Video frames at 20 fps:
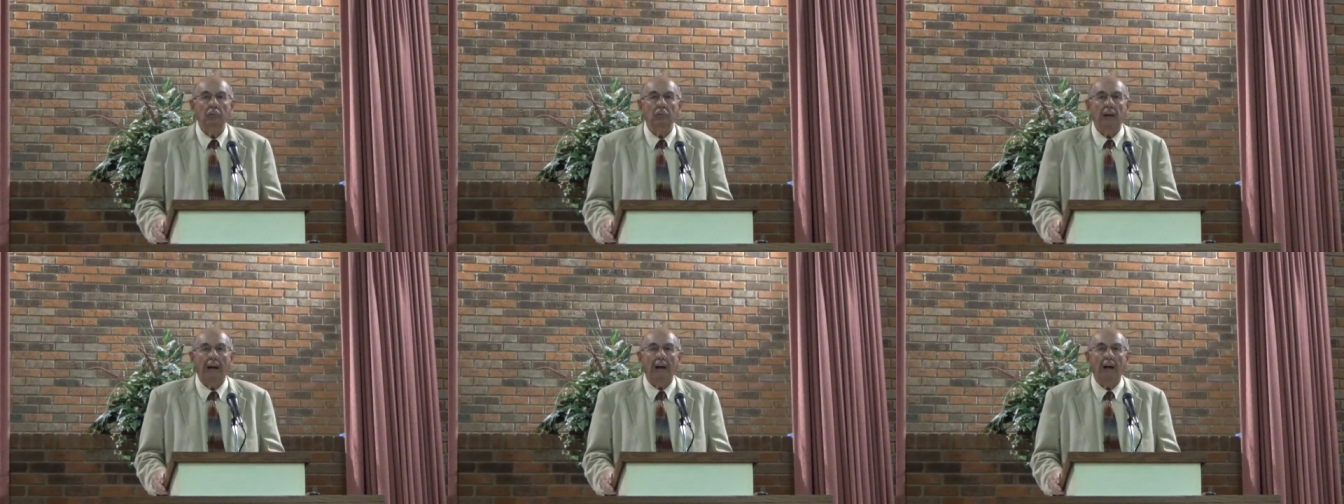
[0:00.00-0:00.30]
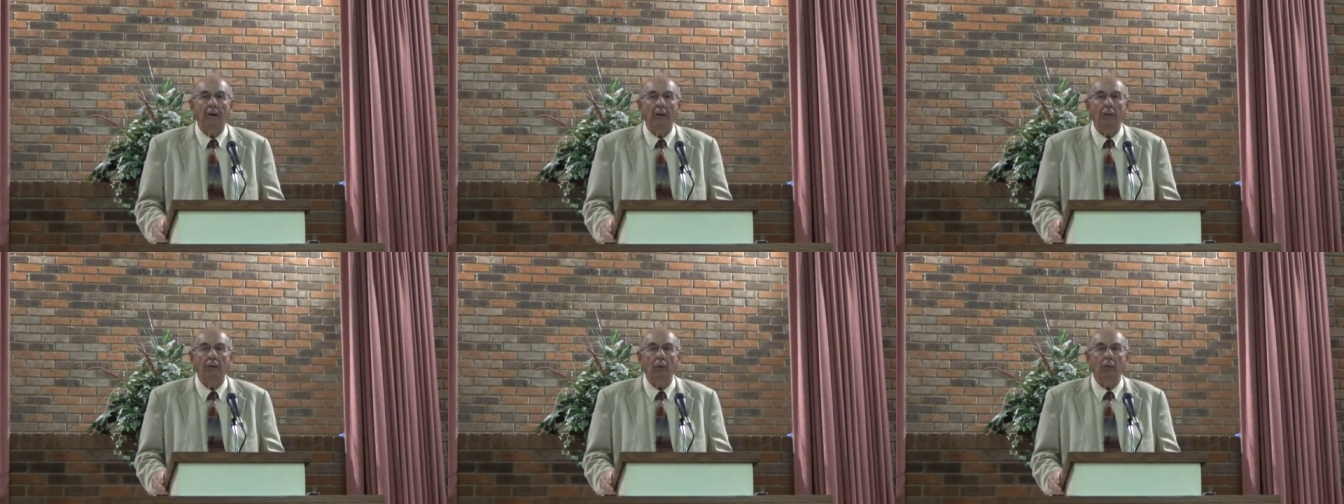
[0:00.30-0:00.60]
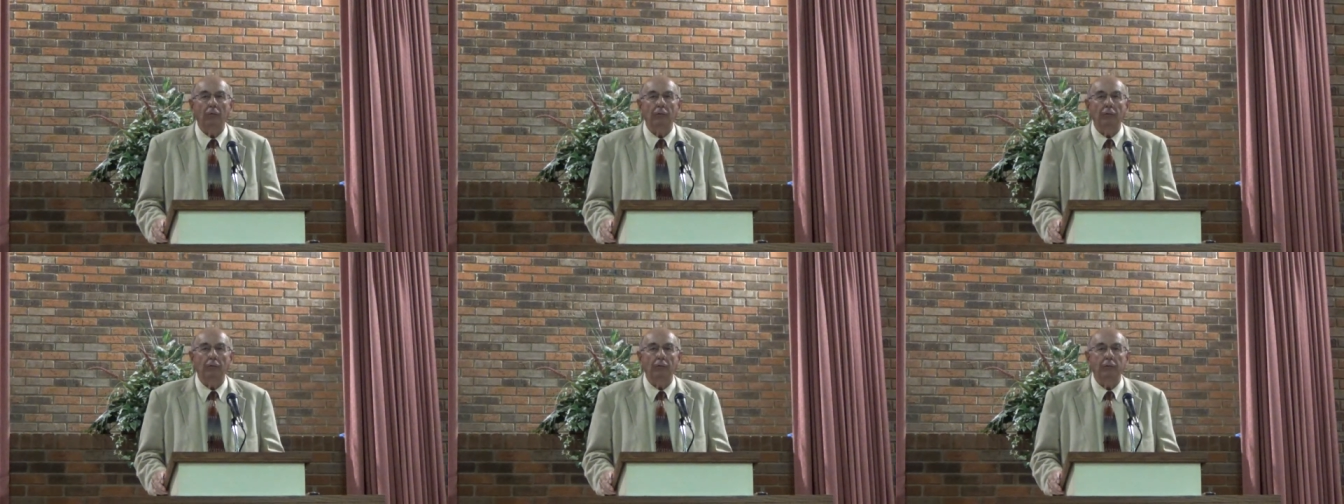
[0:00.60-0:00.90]
power
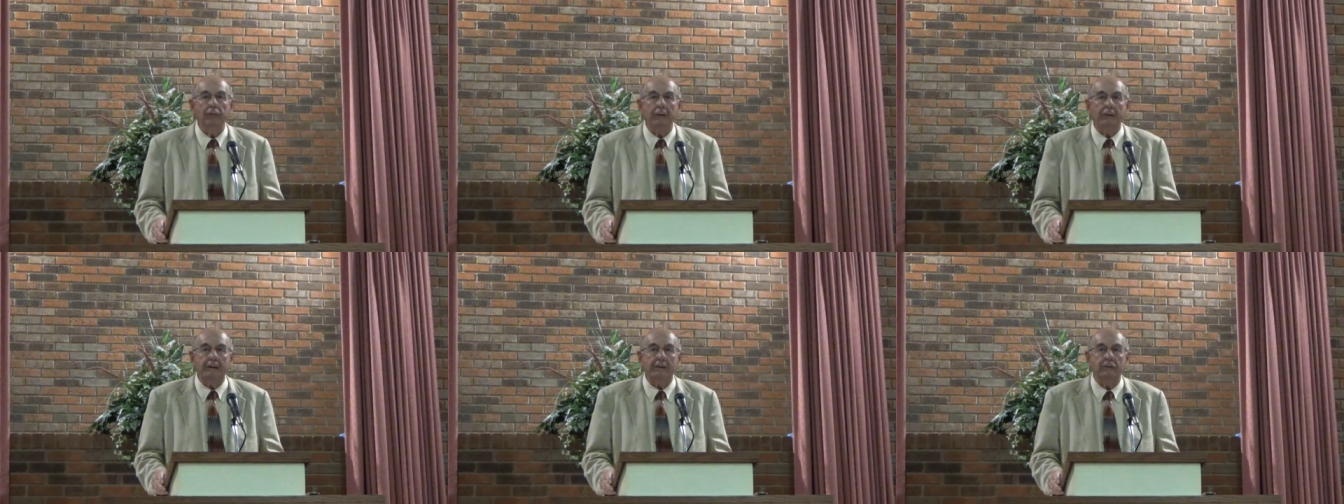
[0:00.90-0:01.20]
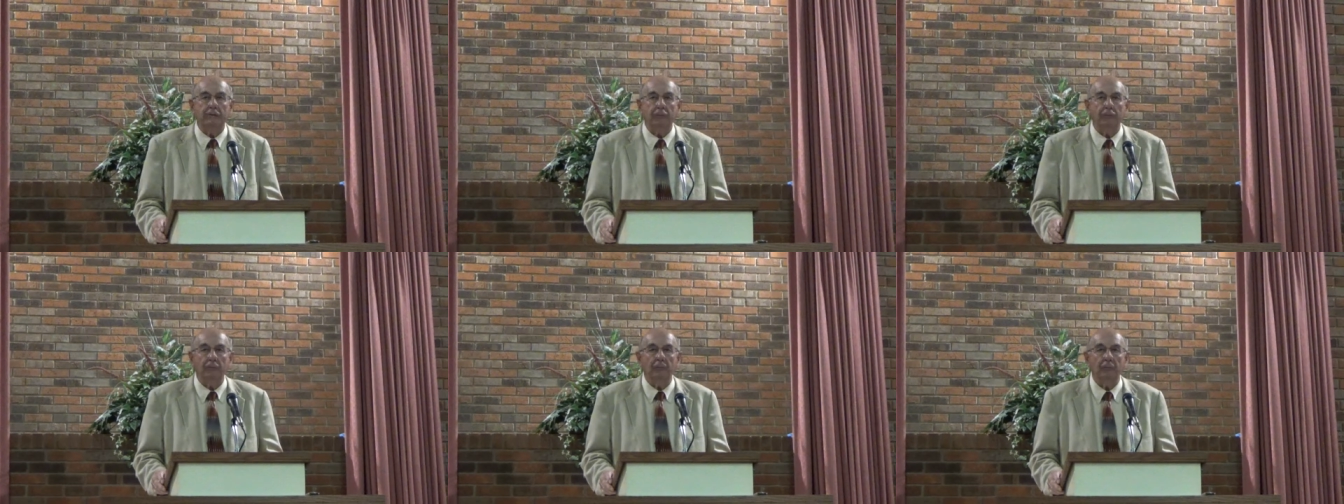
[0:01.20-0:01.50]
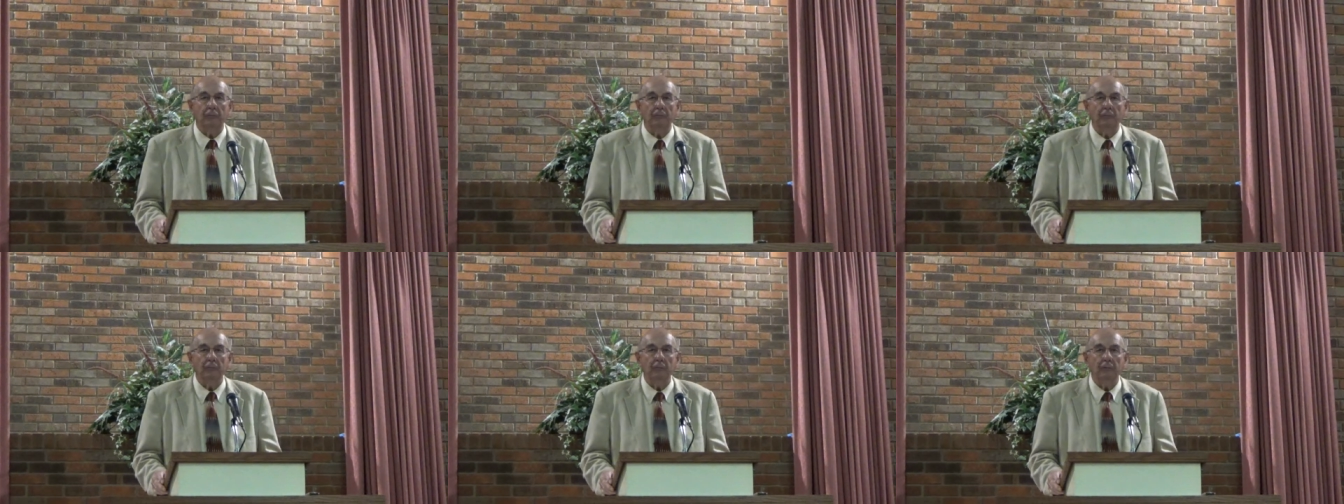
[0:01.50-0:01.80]
over nature,
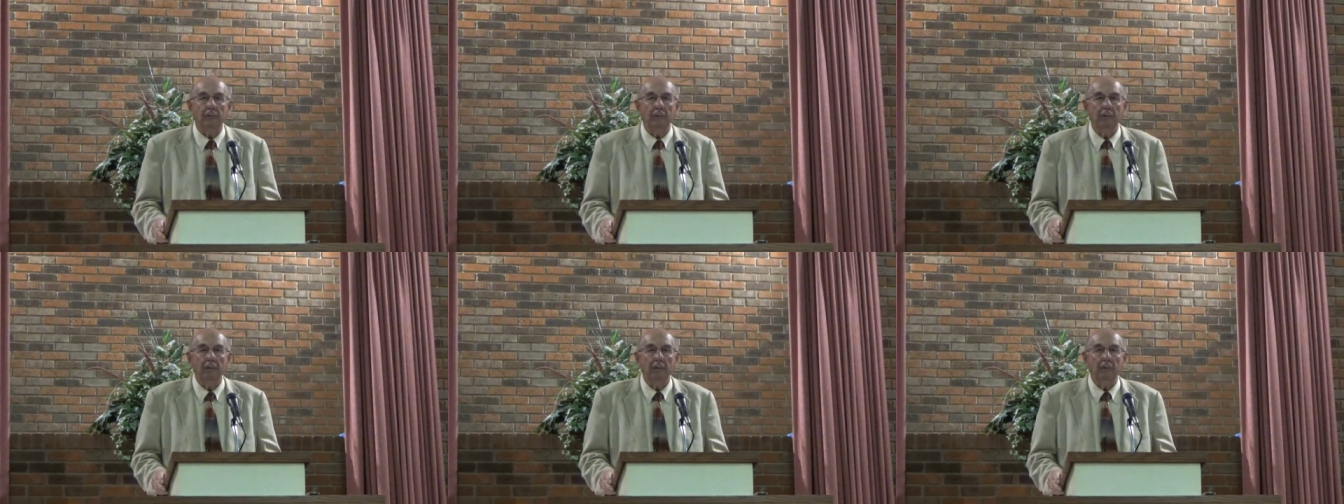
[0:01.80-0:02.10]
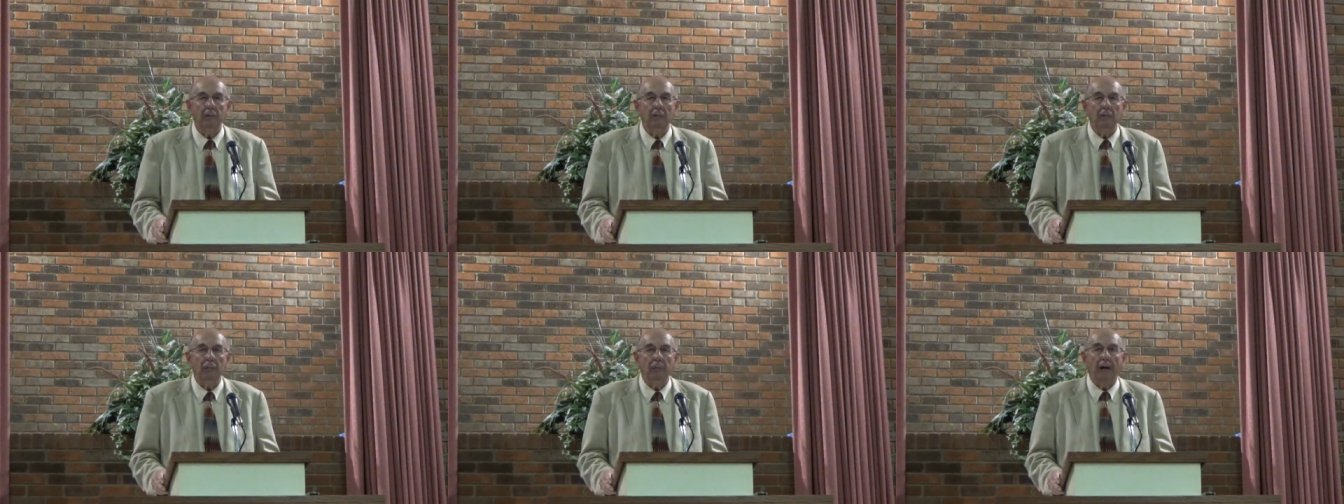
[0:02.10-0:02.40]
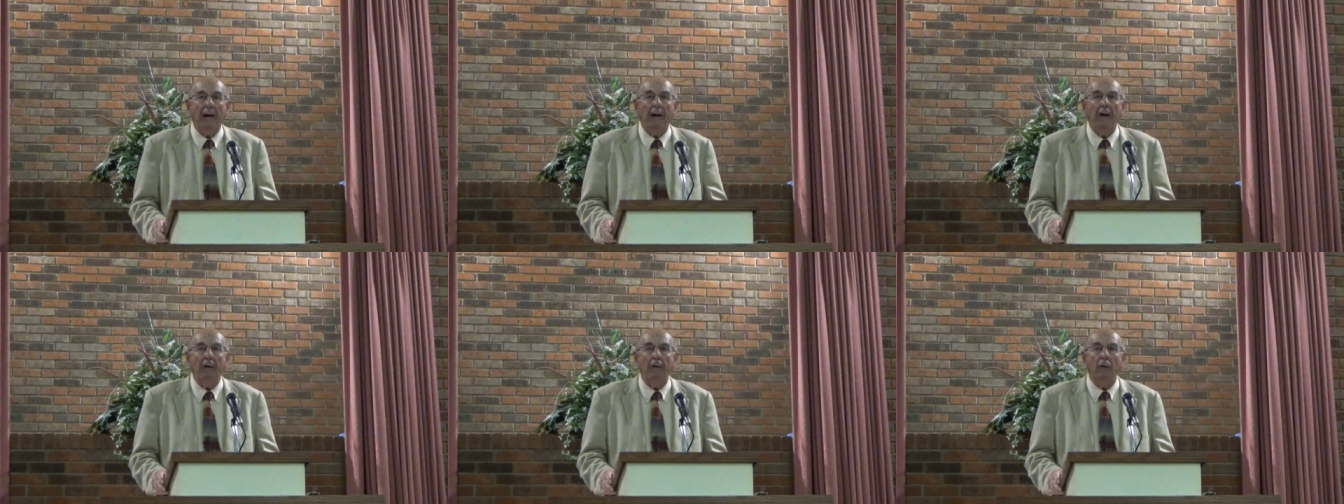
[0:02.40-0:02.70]

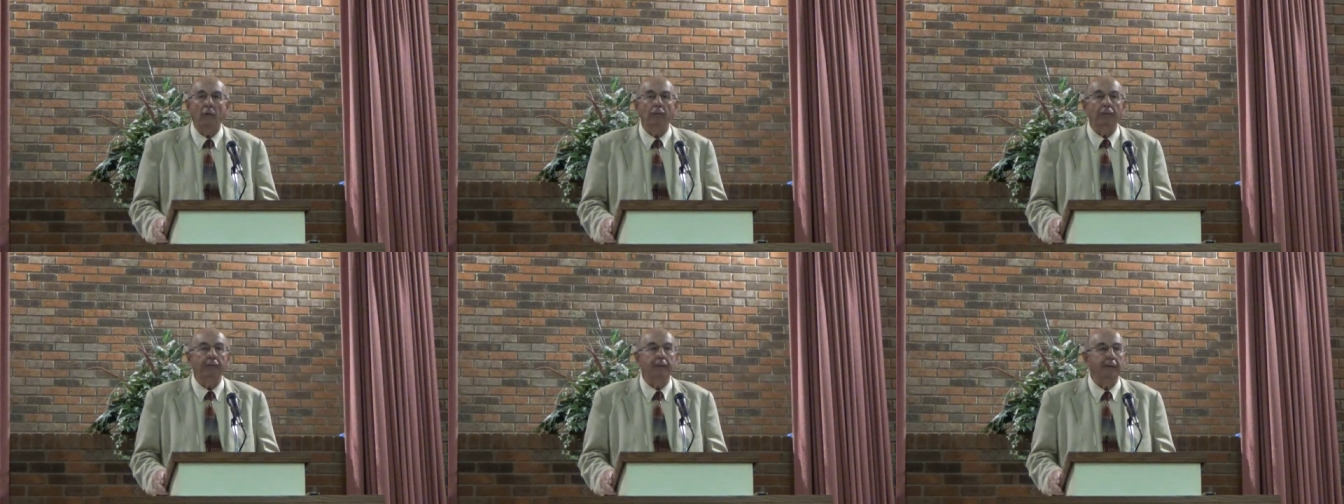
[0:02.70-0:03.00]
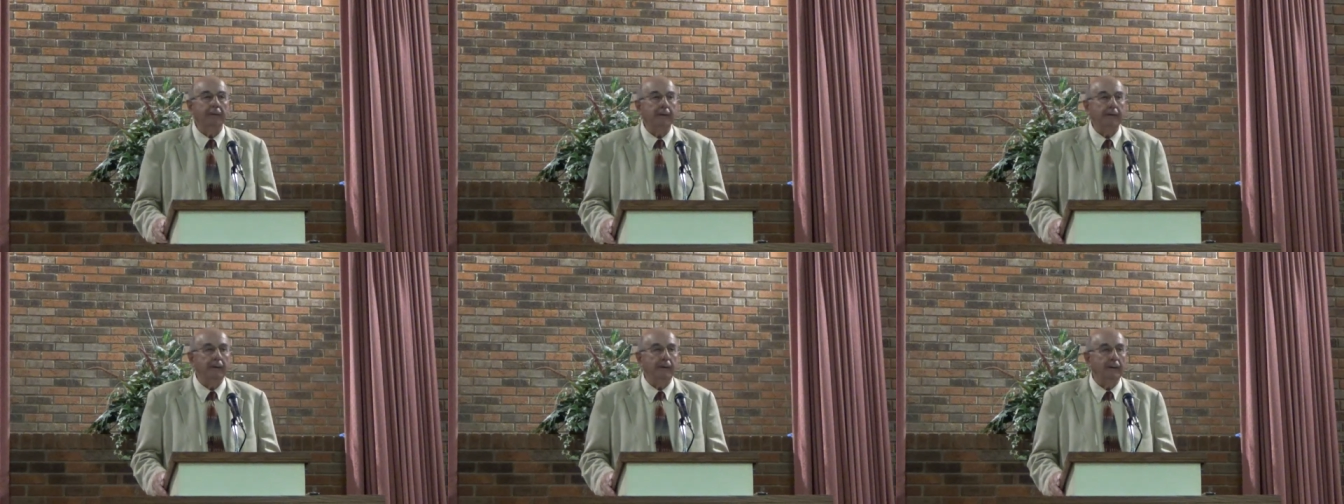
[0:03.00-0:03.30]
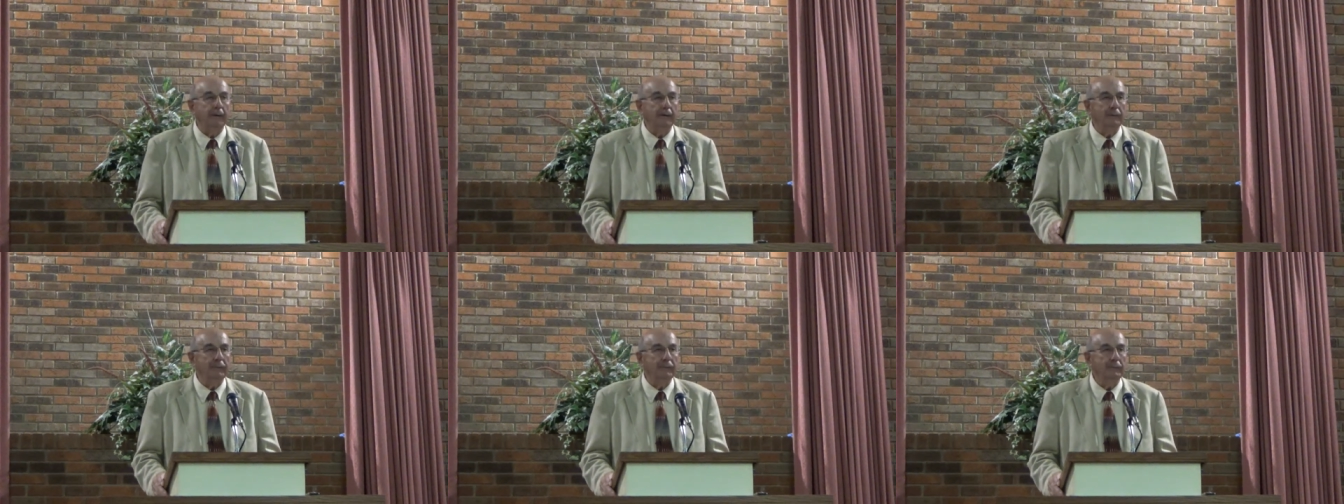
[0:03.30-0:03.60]
power over the
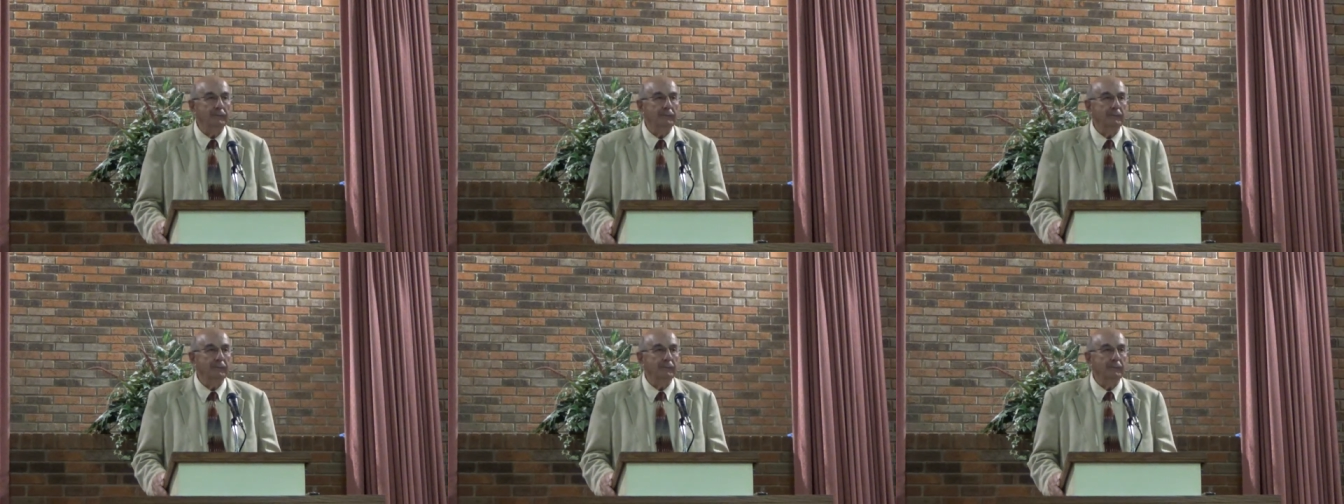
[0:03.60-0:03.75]
dead.